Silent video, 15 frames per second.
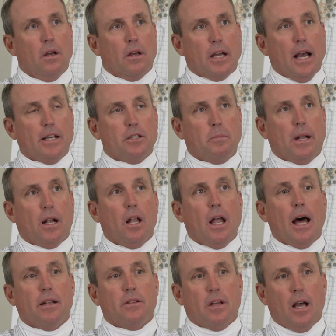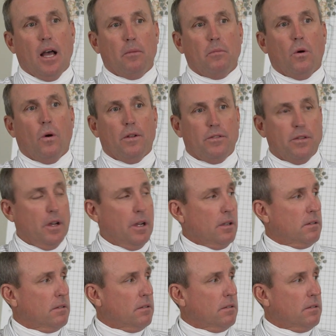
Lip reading: guys spend a lot of time on site.